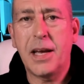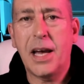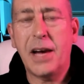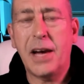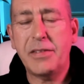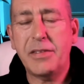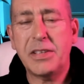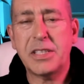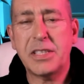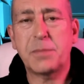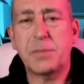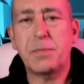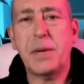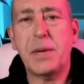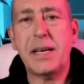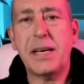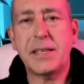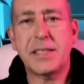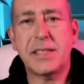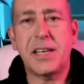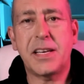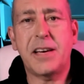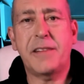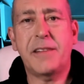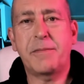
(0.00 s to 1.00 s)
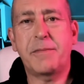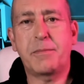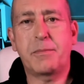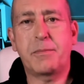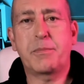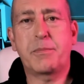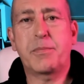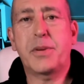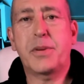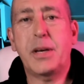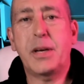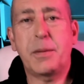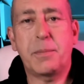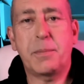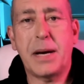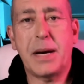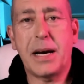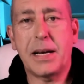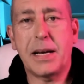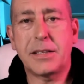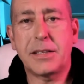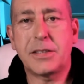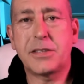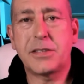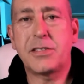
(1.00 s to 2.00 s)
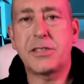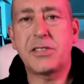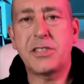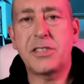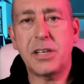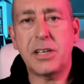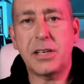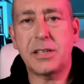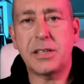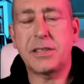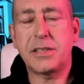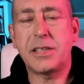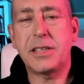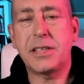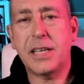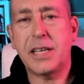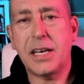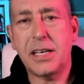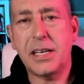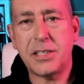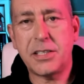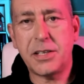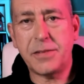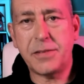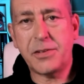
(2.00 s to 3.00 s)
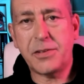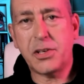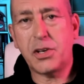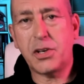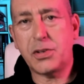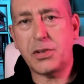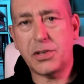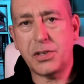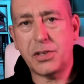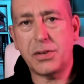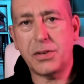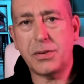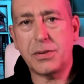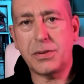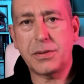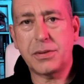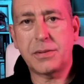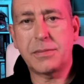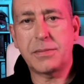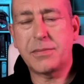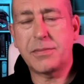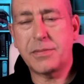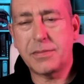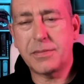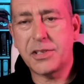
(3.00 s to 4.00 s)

a spare set of brake pads just in case you've cooked yours